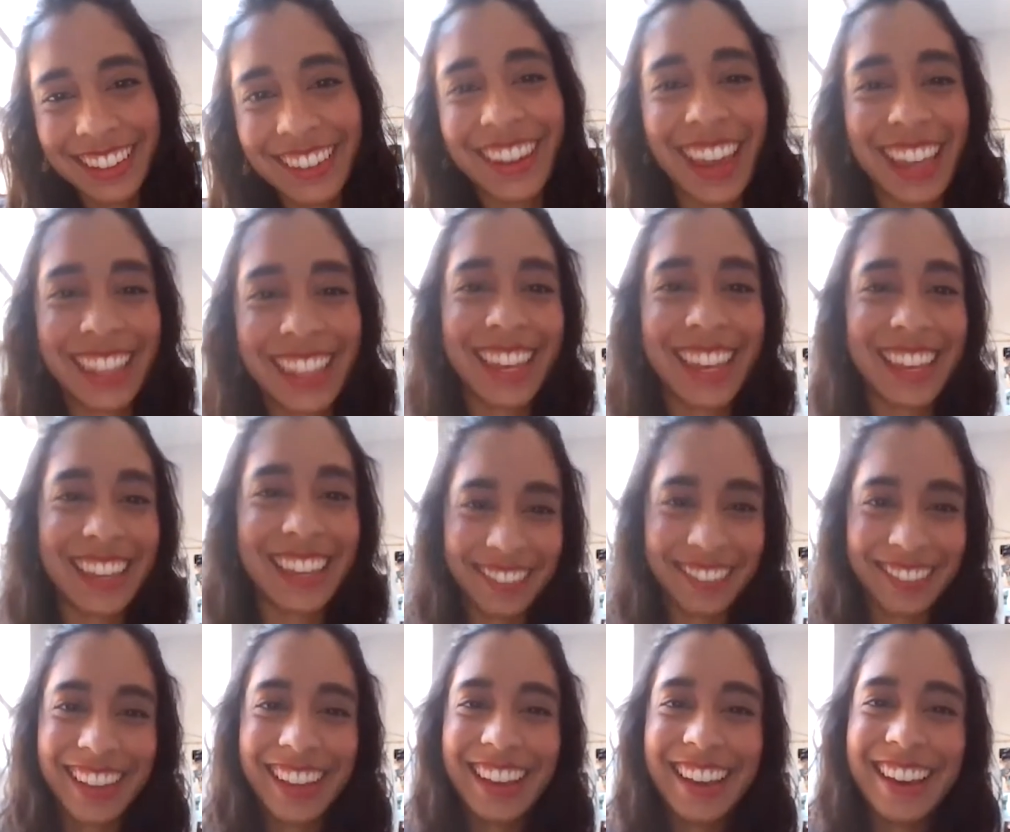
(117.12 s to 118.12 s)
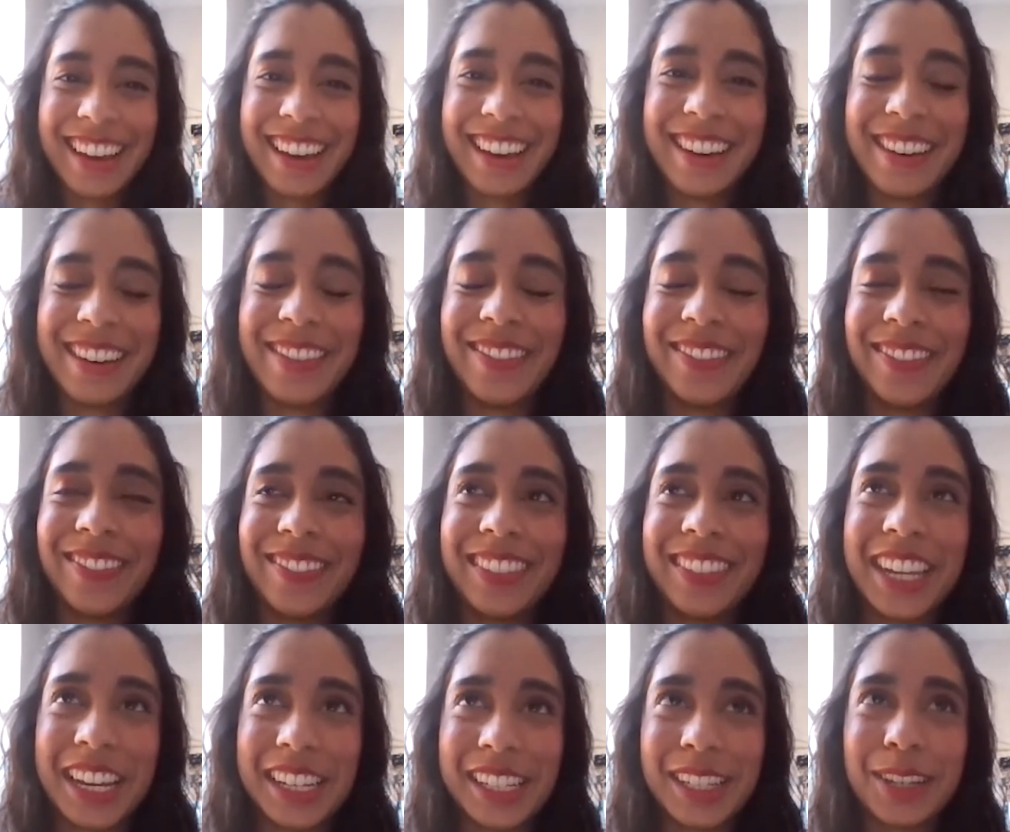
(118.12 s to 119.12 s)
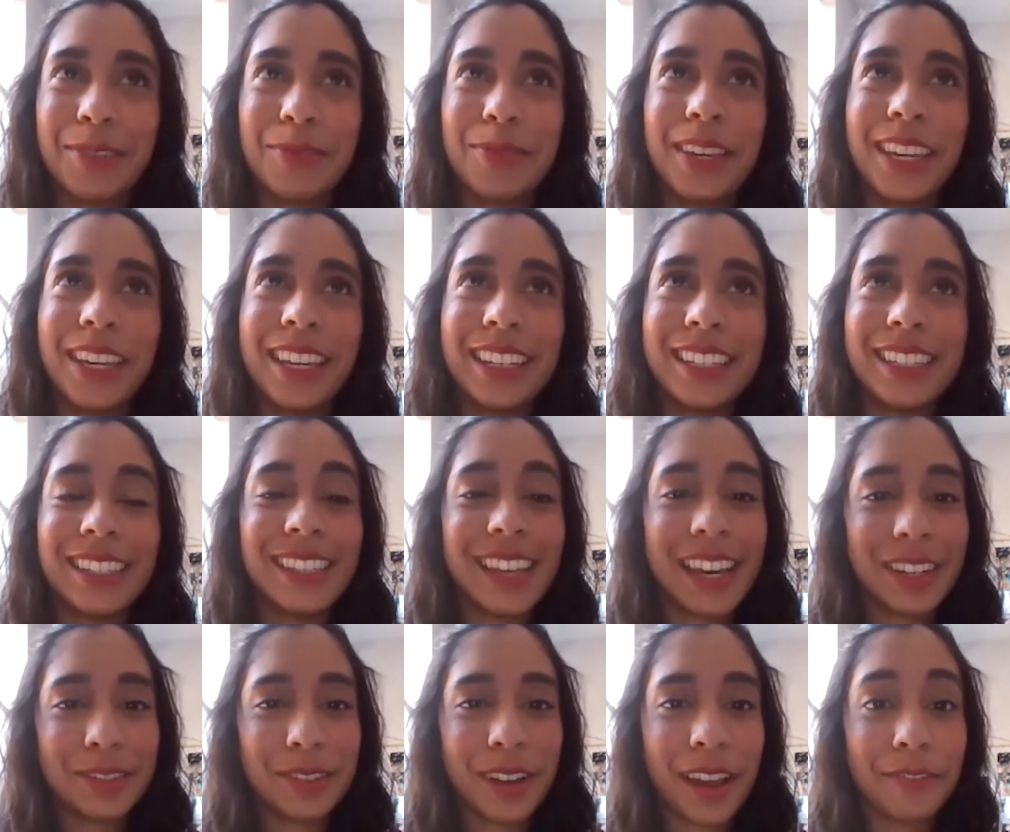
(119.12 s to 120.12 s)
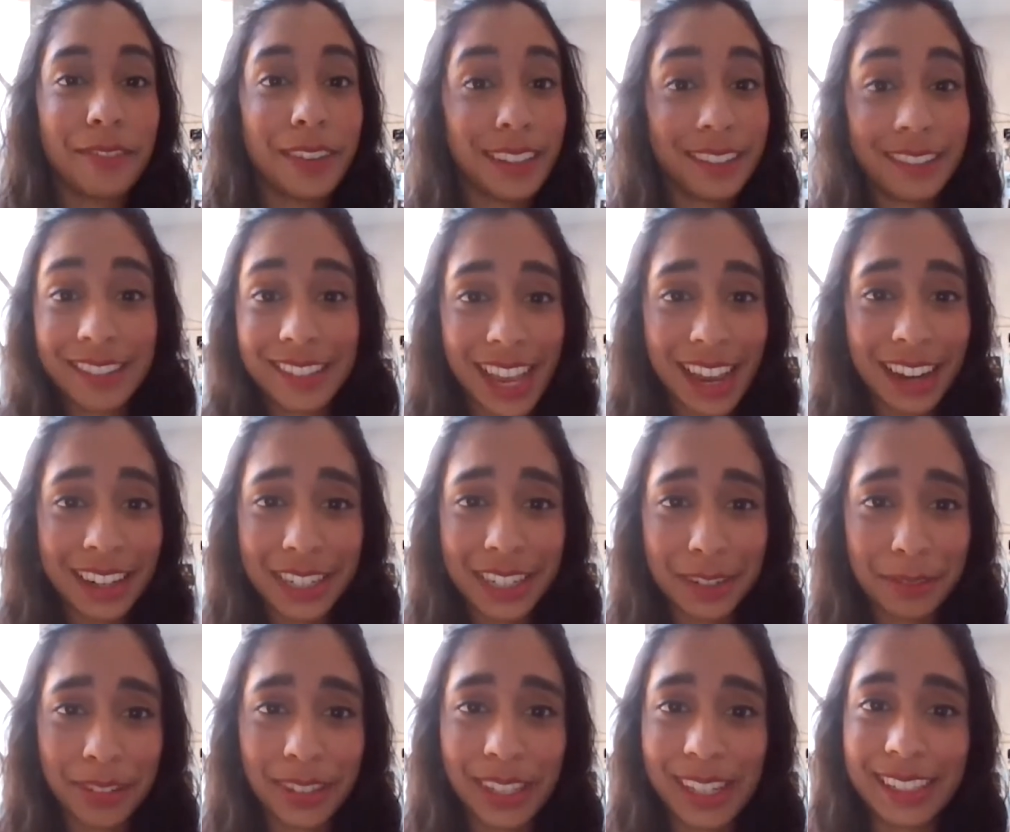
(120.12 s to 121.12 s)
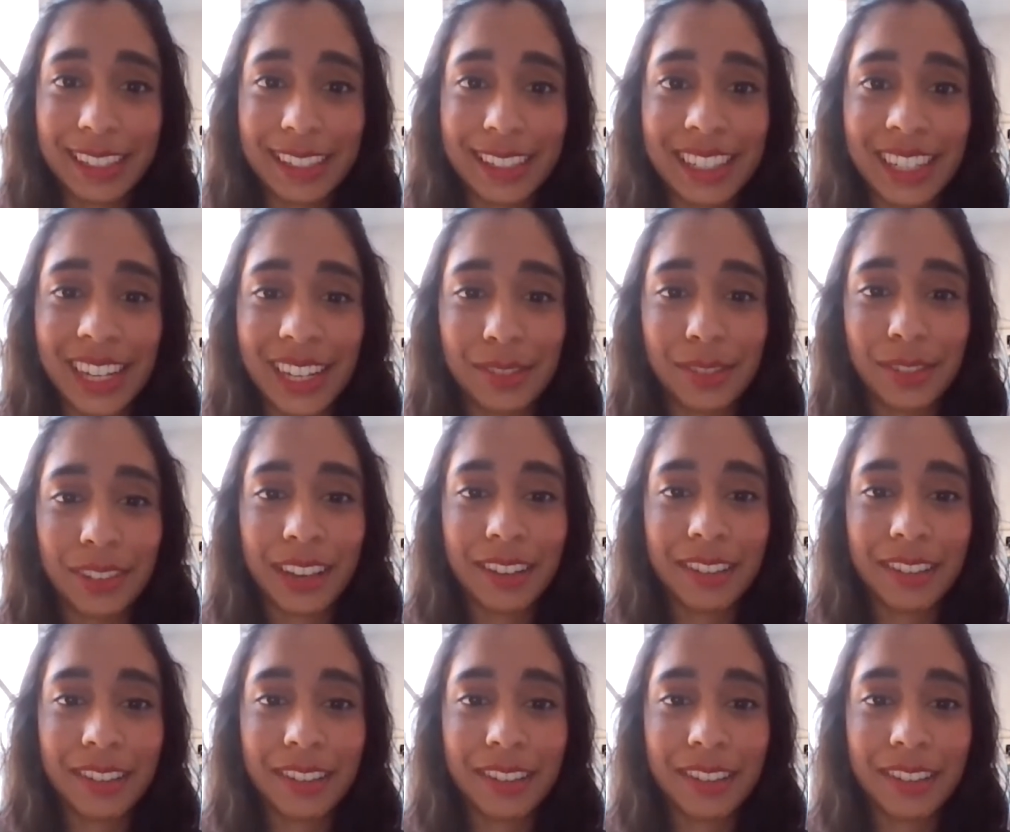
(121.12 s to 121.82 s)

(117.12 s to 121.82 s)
Okay, thank you. Yeah, so we did that drive. It was actually really successful.